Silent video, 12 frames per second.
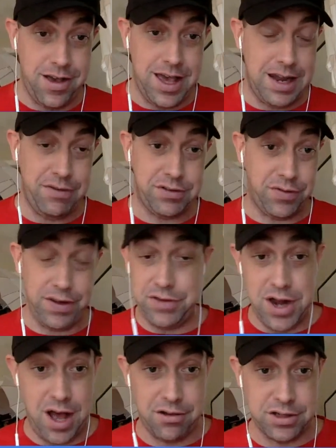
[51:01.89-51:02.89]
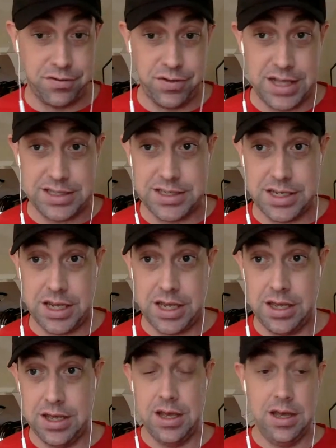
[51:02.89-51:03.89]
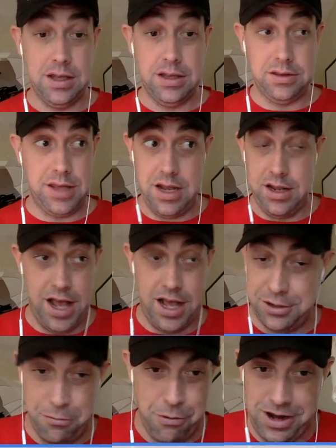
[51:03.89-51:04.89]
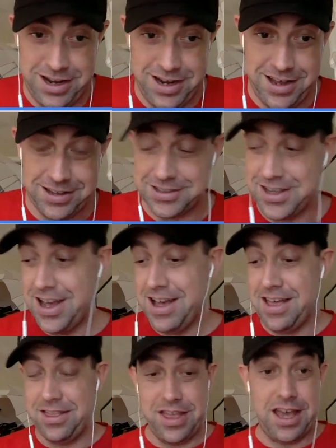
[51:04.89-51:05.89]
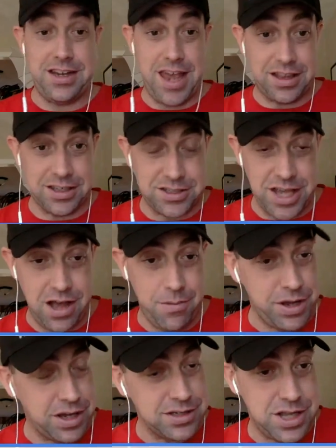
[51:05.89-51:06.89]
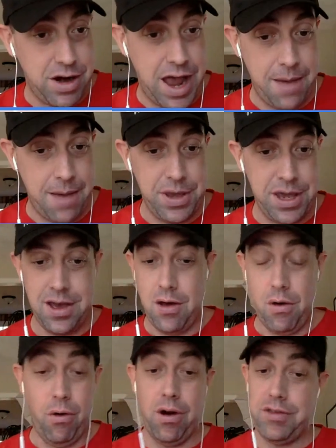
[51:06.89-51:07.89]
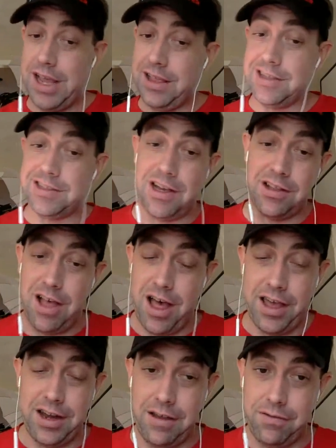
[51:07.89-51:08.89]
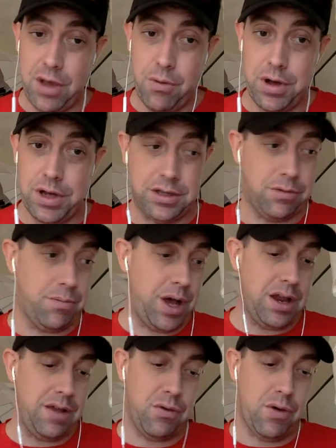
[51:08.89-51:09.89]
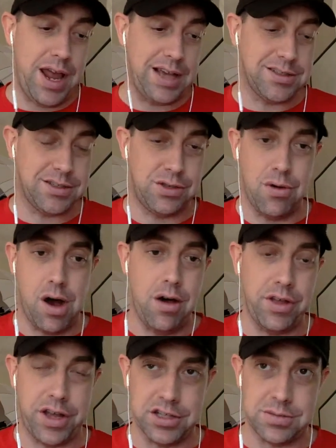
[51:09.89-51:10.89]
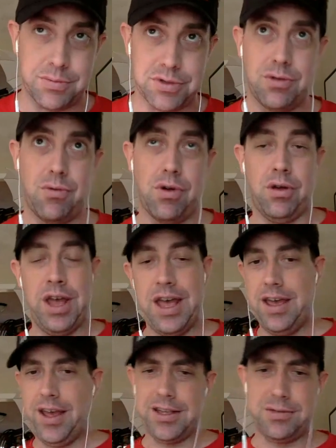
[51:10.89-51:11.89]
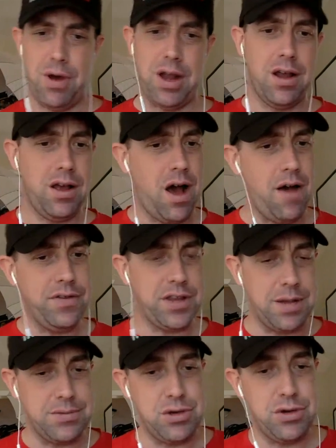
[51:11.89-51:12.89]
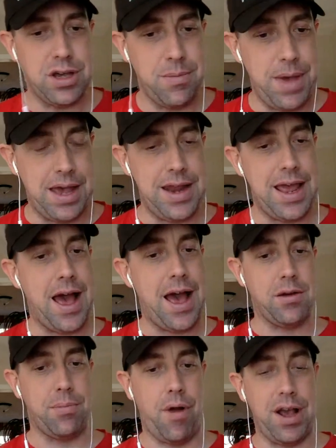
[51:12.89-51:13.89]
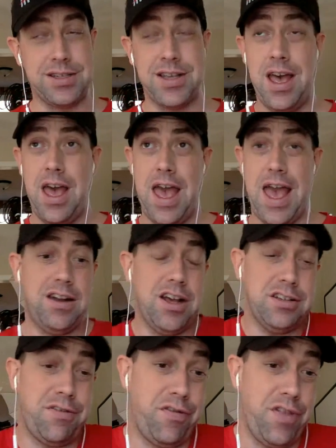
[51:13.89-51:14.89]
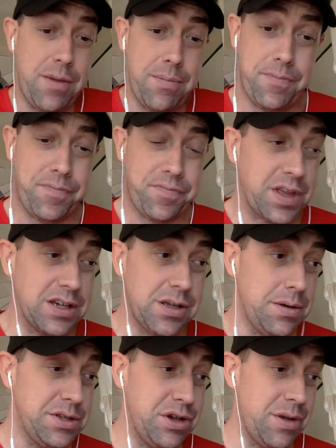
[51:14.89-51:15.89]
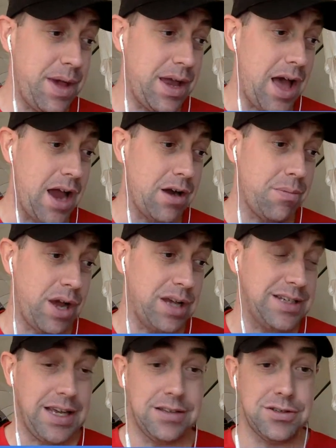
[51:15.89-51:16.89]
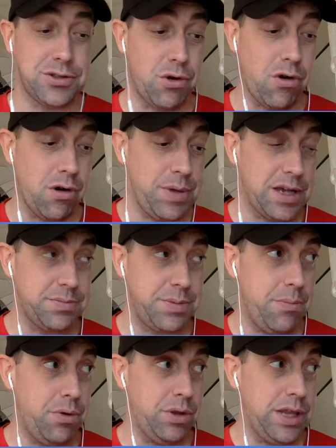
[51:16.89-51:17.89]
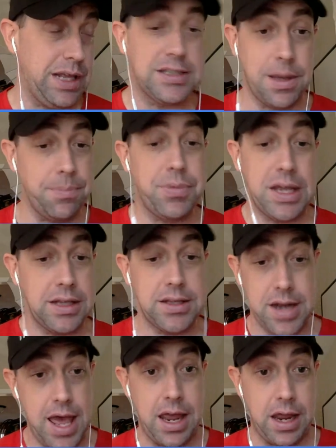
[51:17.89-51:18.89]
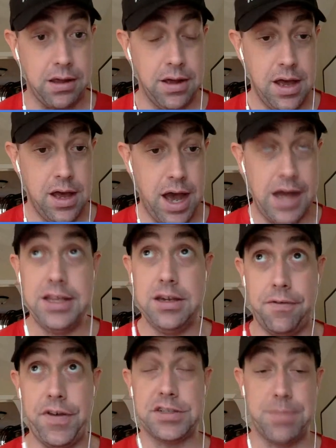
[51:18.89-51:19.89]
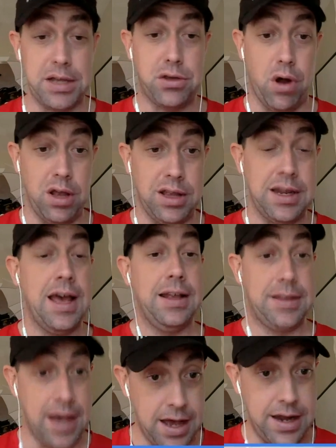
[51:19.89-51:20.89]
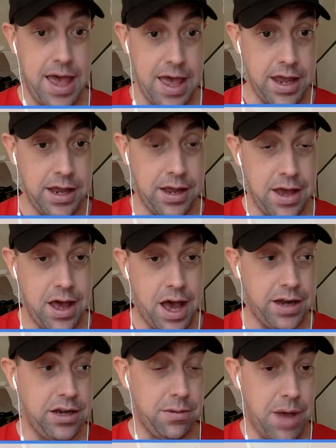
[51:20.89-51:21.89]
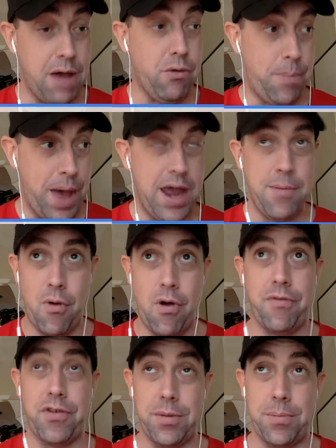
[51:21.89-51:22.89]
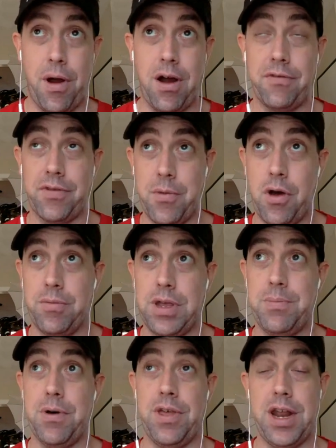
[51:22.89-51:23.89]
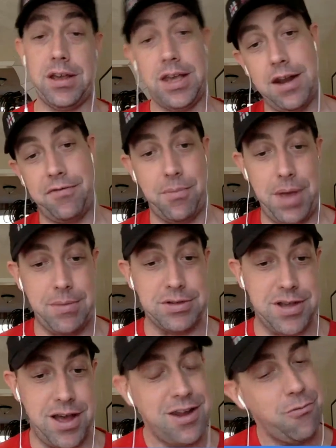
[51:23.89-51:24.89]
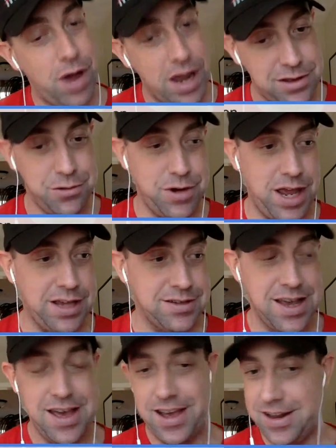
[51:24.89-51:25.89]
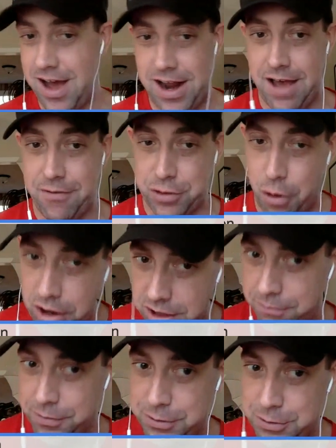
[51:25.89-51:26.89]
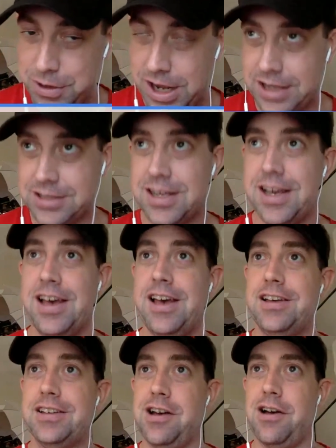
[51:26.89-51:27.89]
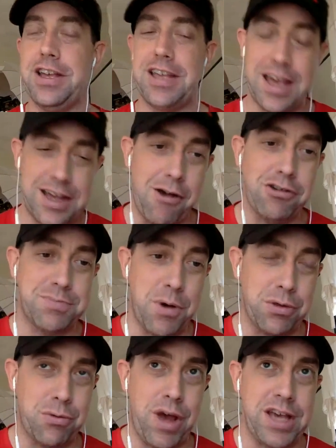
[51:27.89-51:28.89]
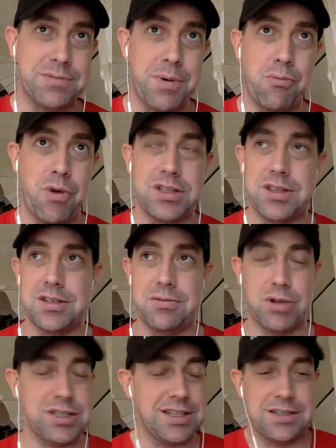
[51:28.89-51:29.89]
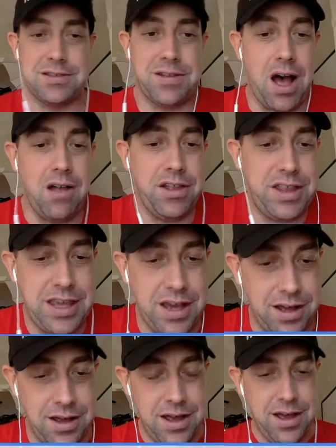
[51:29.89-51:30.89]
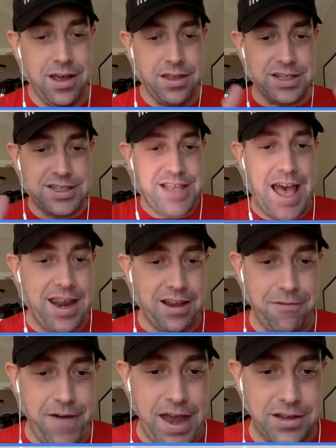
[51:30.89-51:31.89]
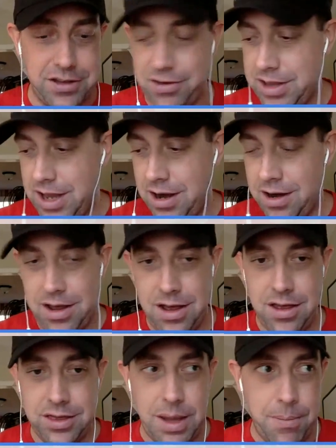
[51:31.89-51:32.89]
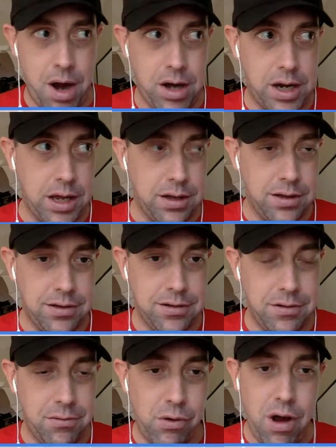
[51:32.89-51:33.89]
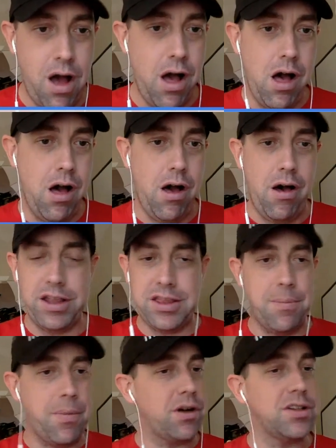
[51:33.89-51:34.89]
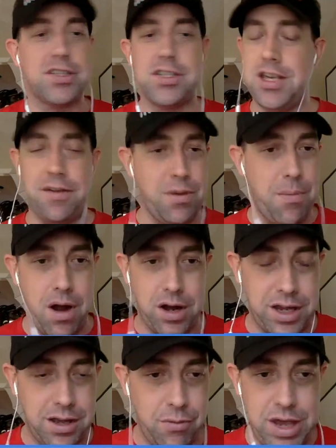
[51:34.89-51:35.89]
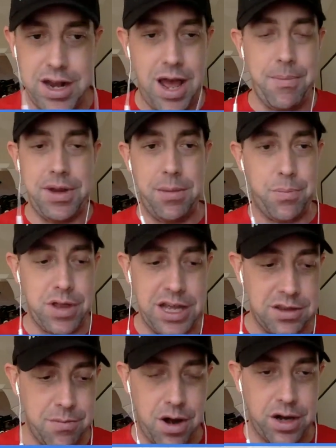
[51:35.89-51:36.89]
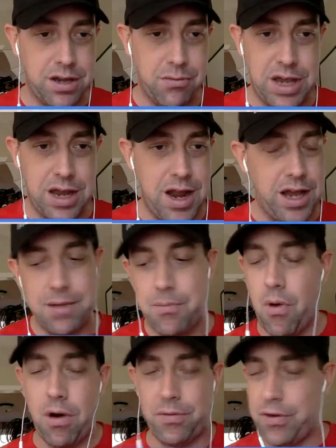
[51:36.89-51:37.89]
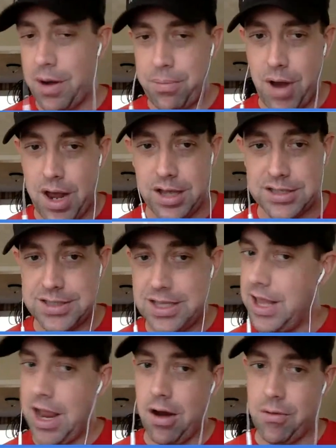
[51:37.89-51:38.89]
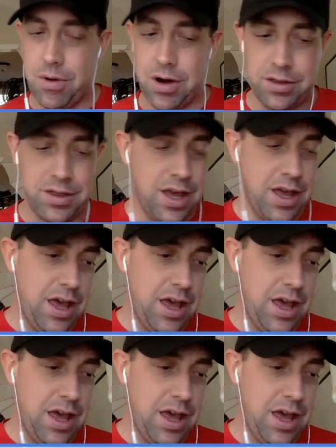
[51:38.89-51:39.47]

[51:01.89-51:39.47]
And if it's $50 for that CD, then that's what it is. They take the sale because they're happy, or they list online if they want to. But if you want access to all the customers in the world, guess what? Oftentimes you can command a higher price. And it does flip. Sometimes you can command a higher price in store because people need something today. I need to fix my toilet today. I will pay more for the part from Home Depot than I could get it from Amazon and wait 2 days and not have a toilet for 2 days. So it goes both ways. But what's the static factor in there? The market. We're all at the mercy of the market. We cannot manipulate the market. We cannot get more for our products than they are worth.